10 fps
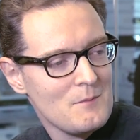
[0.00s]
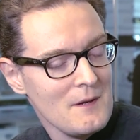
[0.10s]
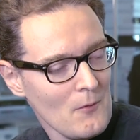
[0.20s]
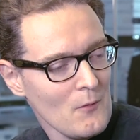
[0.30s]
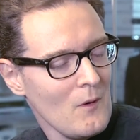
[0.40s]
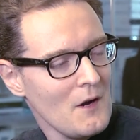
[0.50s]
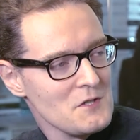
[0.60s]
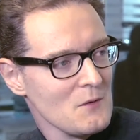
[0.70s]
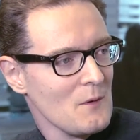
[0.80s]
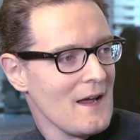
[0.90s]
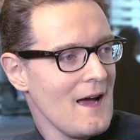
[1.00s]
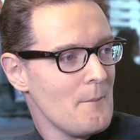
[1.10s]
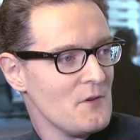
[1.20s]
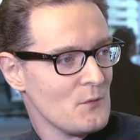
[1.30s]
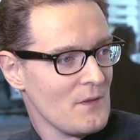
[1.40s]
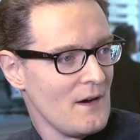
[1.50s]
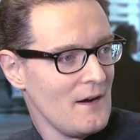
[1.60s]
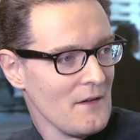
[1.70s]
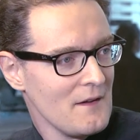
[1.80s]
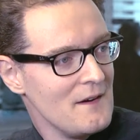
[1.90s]
people are watching what happens with
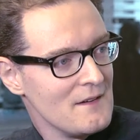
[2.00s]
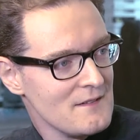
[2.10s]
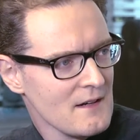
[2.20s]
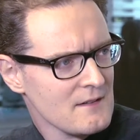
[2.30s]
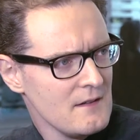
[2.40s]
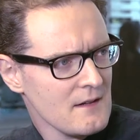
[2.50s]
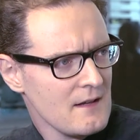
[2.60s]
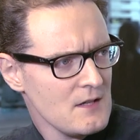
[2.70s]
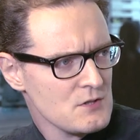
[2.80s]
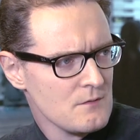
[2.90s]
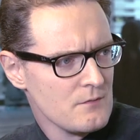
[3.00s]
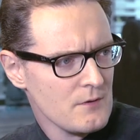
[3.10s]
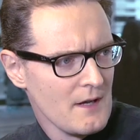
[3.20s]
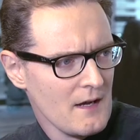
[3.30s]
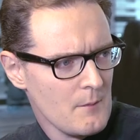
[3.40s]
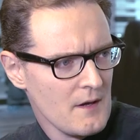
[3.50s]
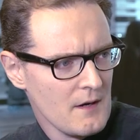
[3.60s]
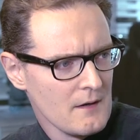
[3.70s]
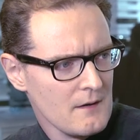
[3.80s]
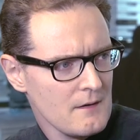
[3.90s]
Eylea and its next indication for
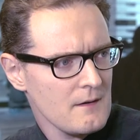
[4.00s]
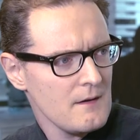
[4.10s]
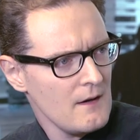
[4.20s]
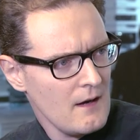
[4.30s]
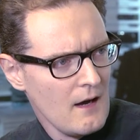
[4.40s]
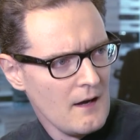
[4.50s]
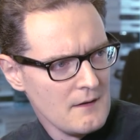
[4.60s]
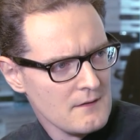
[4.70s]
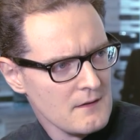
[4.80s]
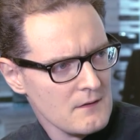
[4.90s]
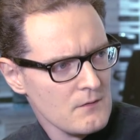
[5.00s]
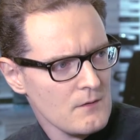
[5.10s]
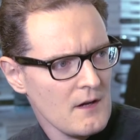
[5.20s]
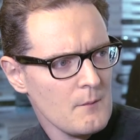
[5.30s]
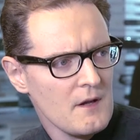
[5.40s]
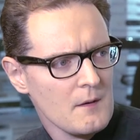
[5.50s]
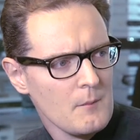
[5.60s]
diabetic eye disease, for diabetic